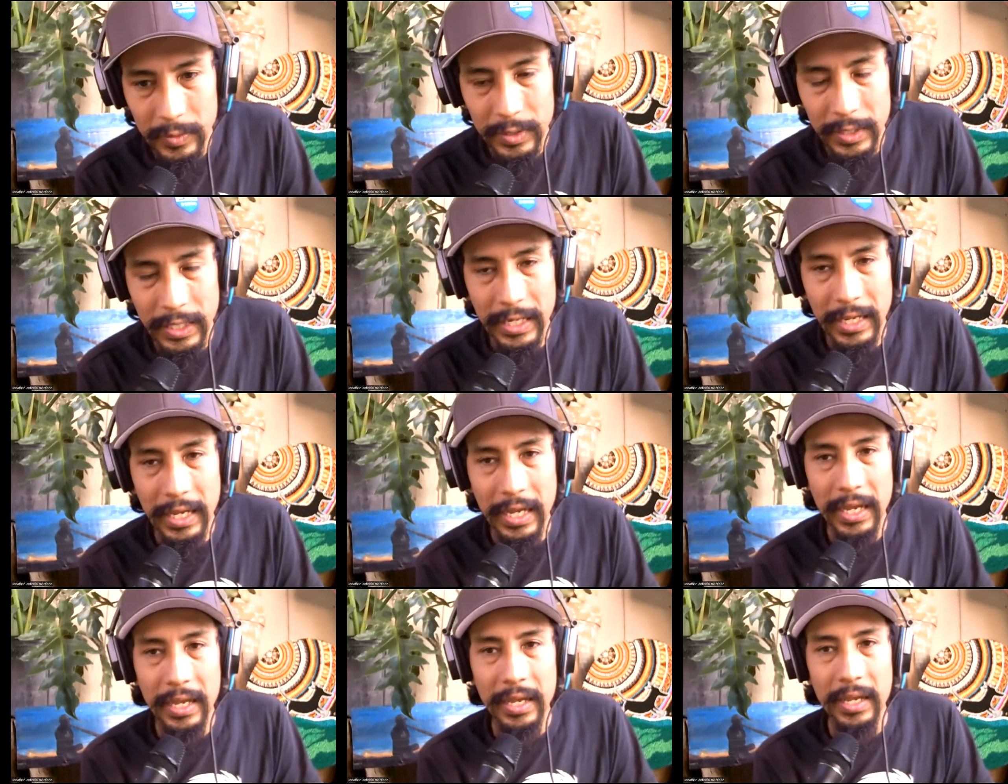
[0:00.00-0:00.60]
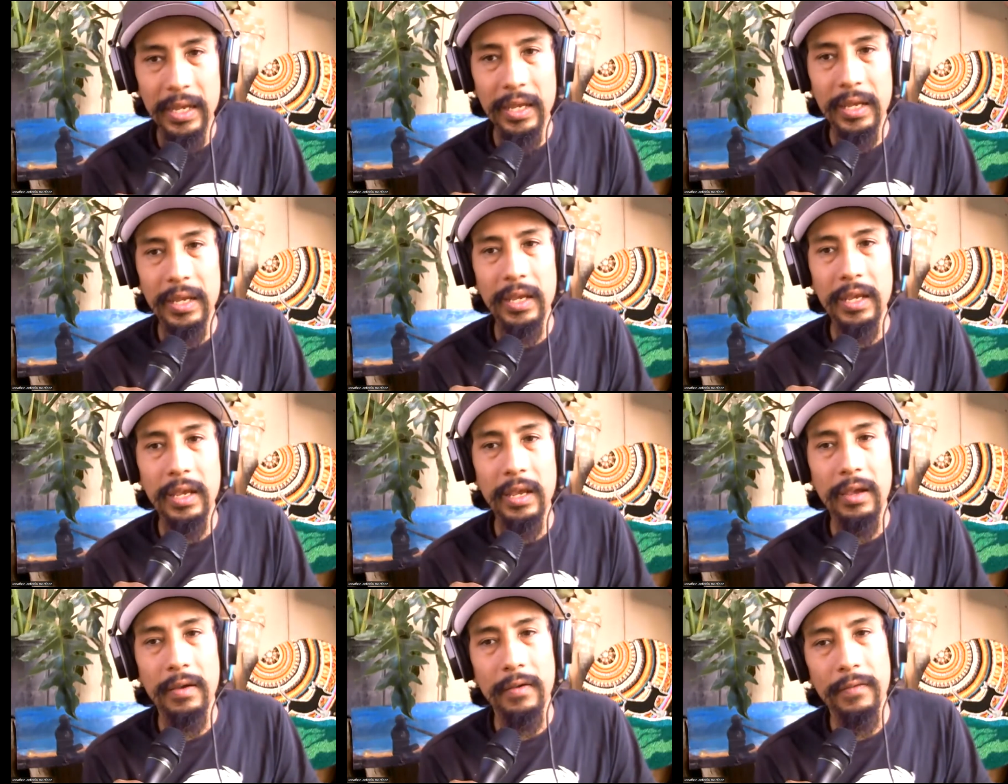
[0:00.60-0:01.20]
say
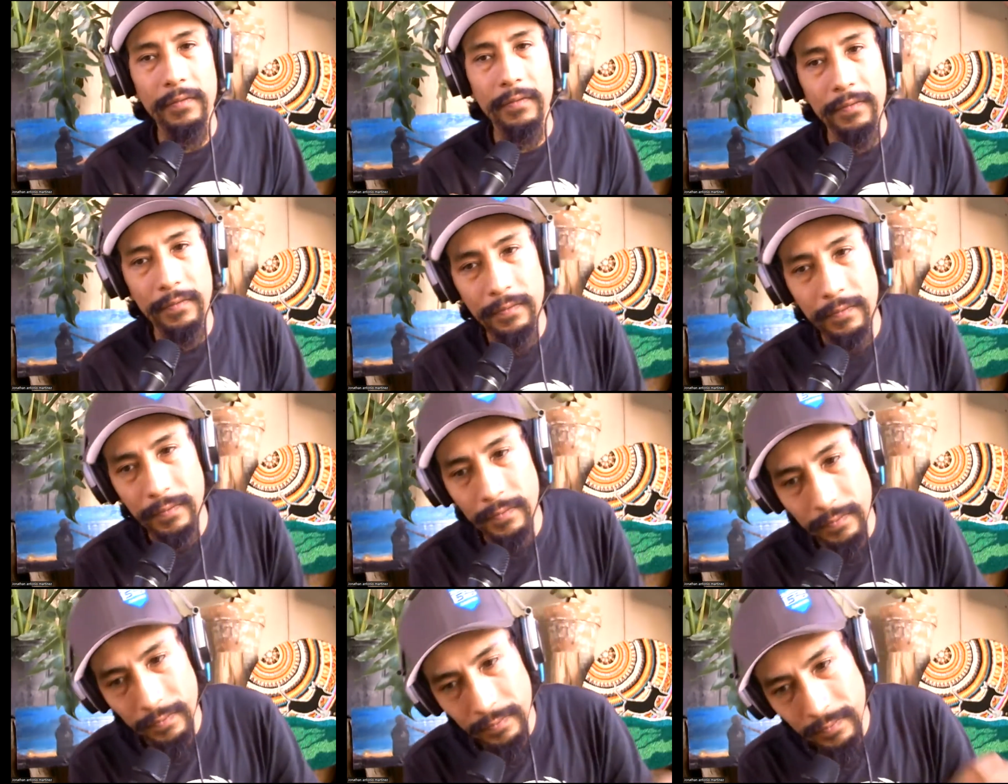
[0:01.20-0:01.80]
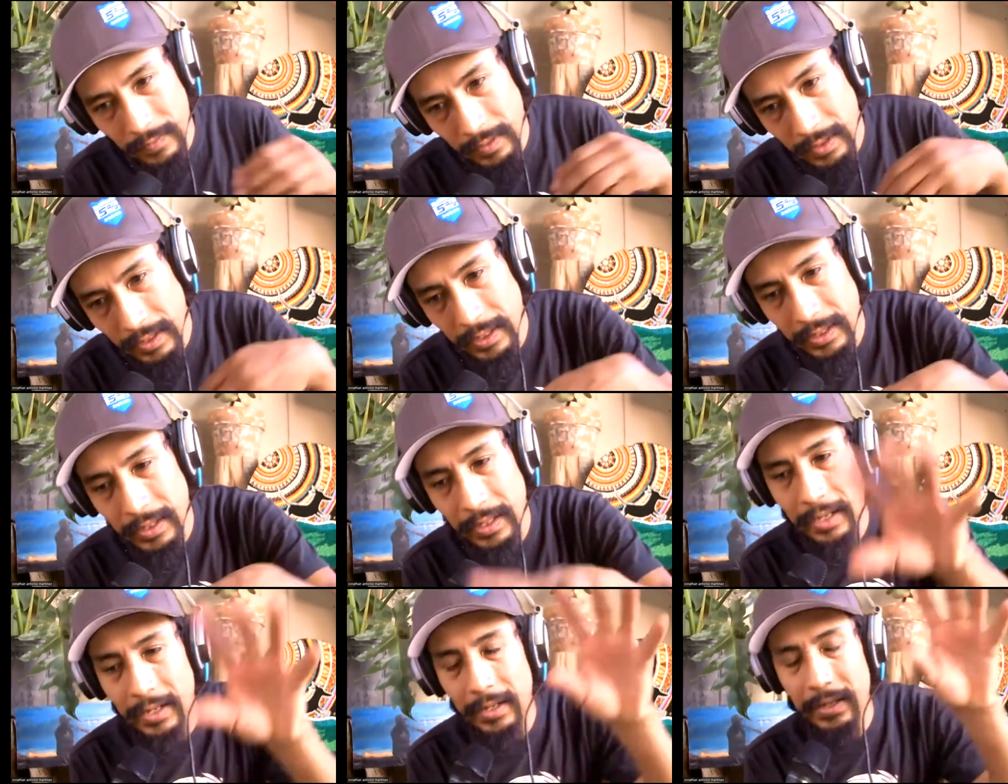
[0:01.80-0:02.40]
F,
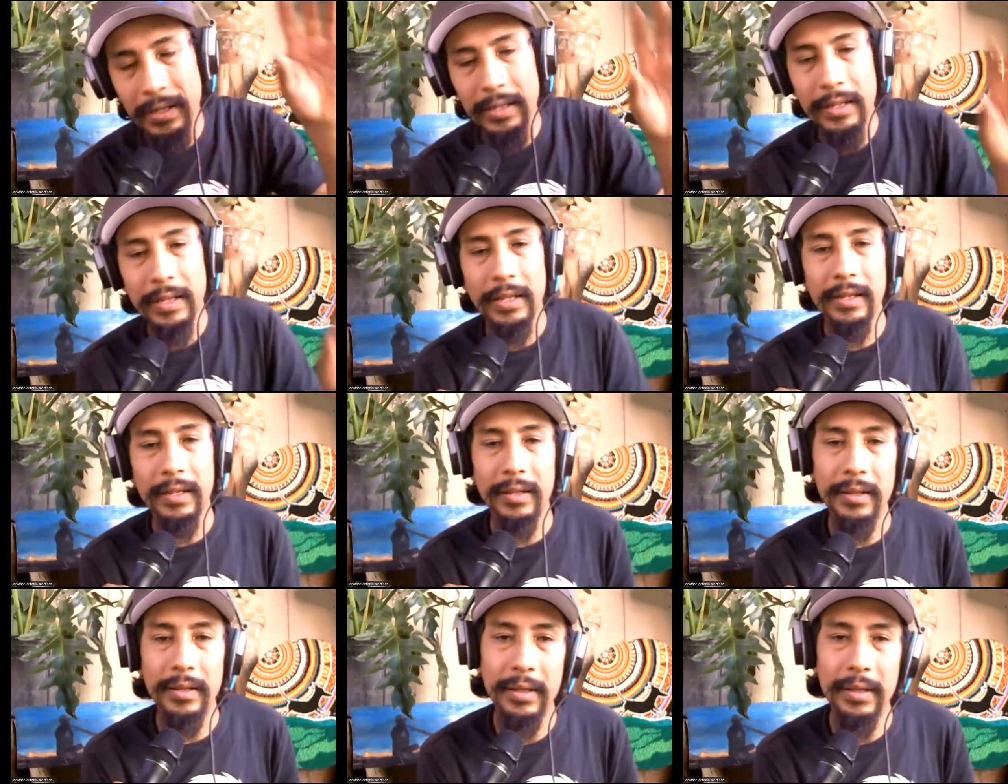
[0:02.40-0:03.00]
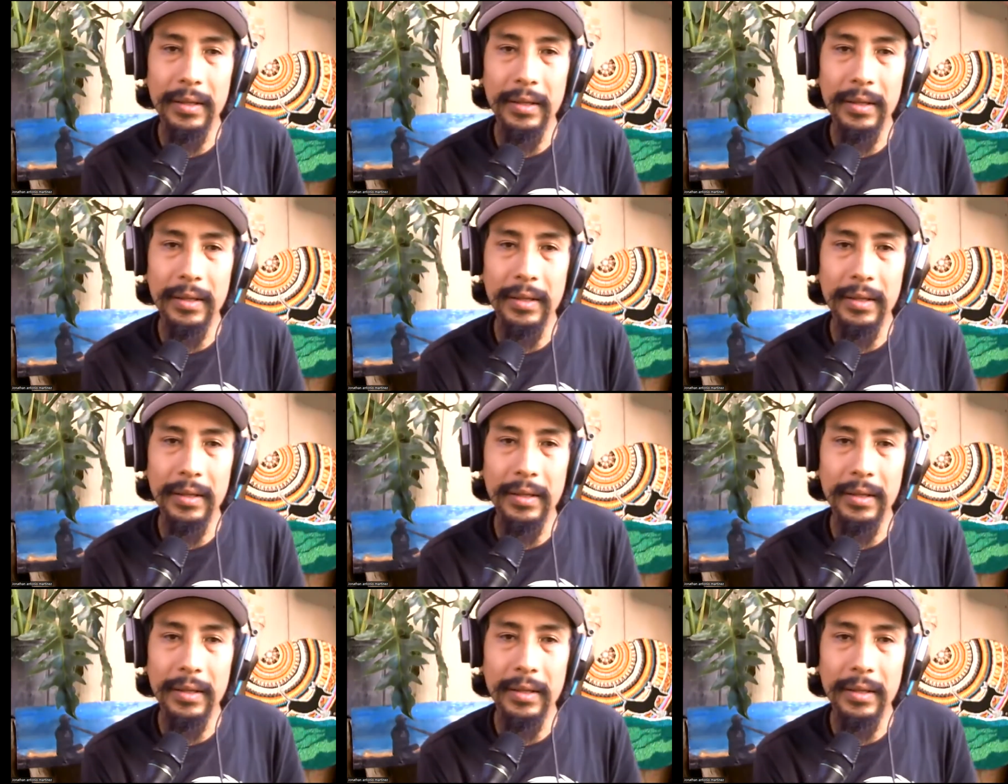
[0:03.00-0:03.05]
and then the